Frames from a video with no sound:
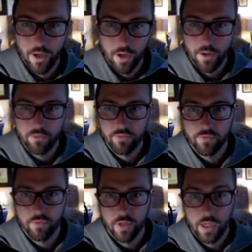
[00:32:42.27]
of
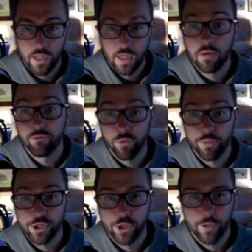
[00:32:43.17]

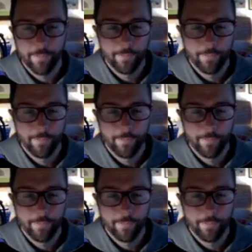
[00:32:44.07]
remission.